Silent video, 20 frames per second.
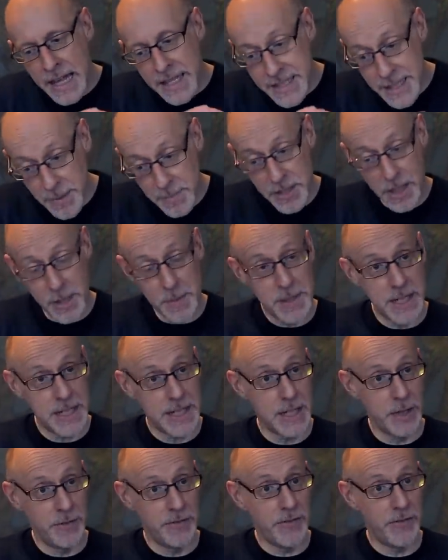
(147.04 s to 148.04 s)
Sometimes there's
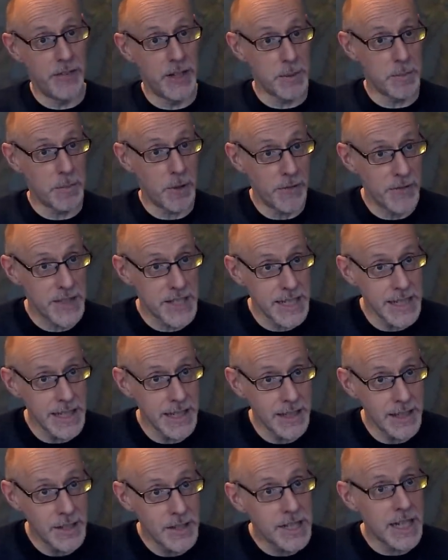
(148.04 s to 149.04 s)
self-fulfilling
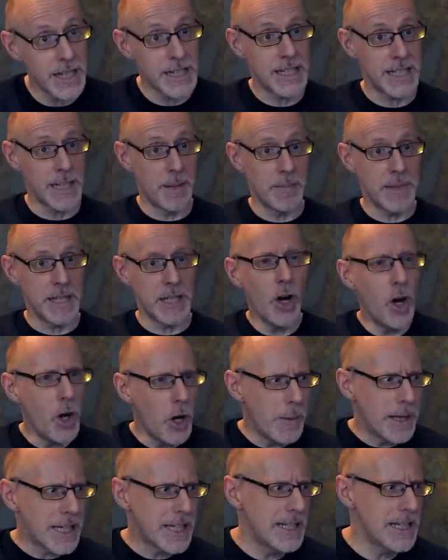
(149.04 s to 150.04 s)
prophecy. You say to somebody, oh
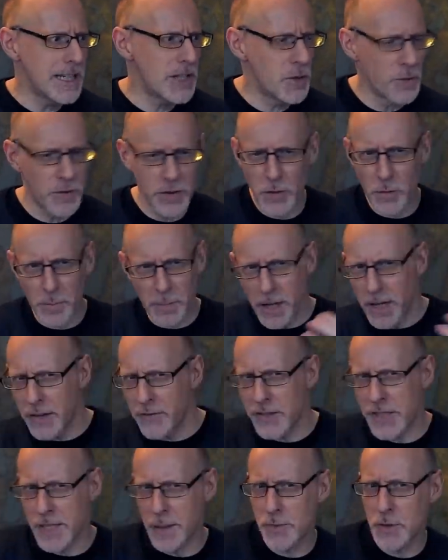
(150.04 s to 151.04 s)
my goodness, you're applying
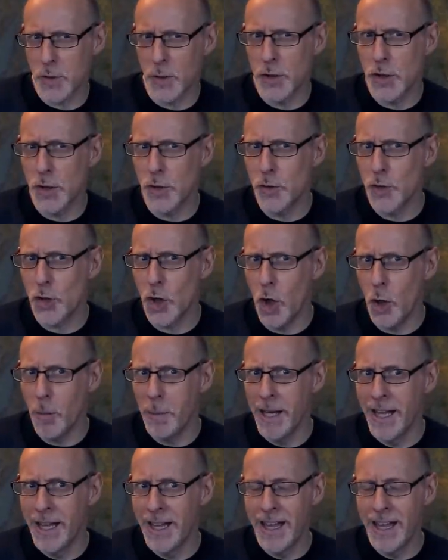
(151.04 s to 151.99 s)
for some sort of new job.